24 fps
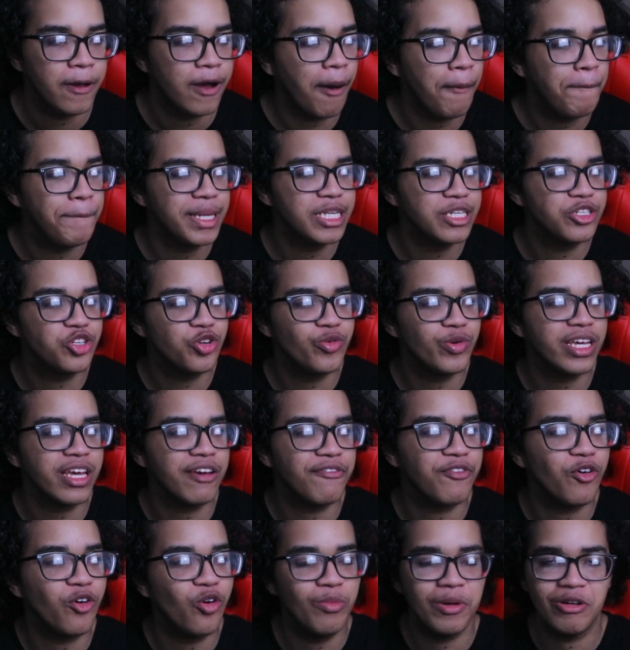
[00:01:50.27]
I've been doing
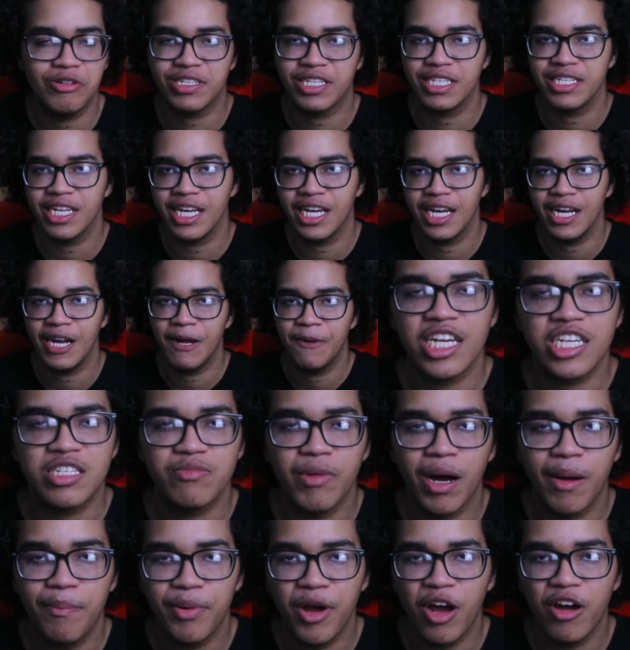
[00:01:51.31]
it for almost a year. It's
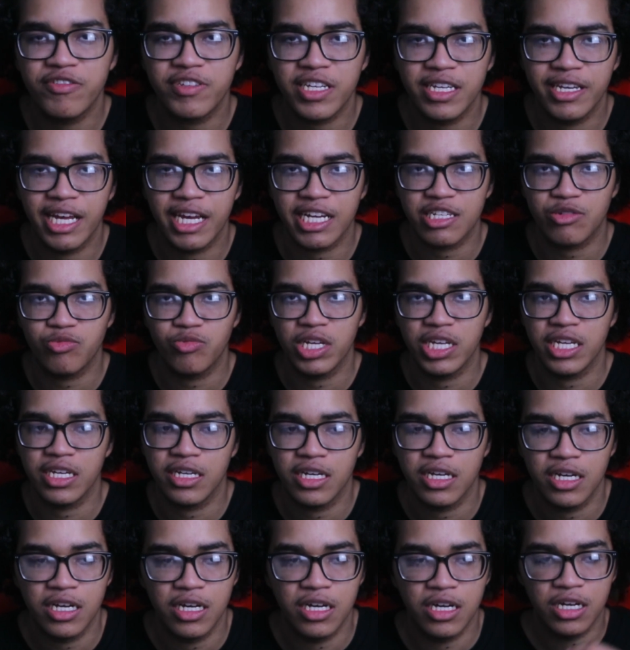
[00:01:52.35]
my birthday next
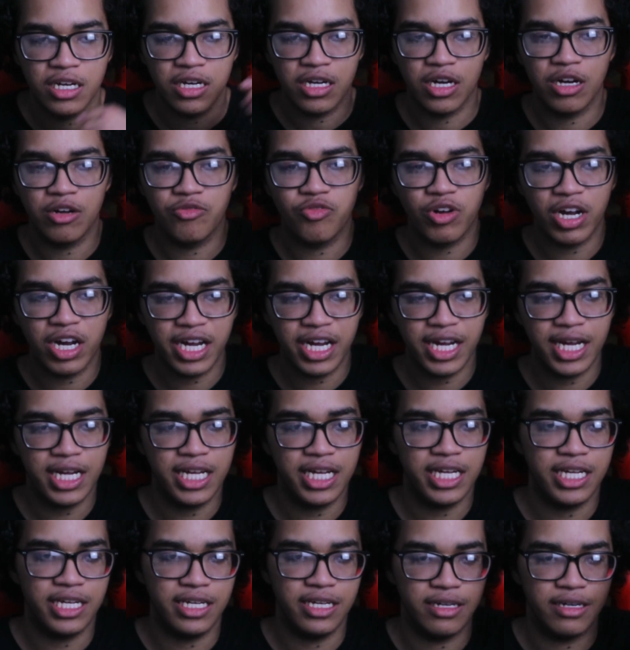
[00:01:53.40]
week.
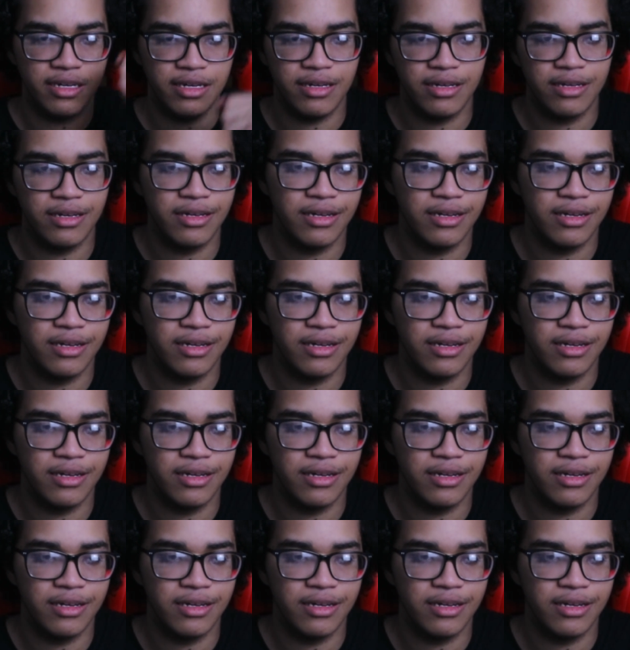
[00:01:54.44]
Hooray.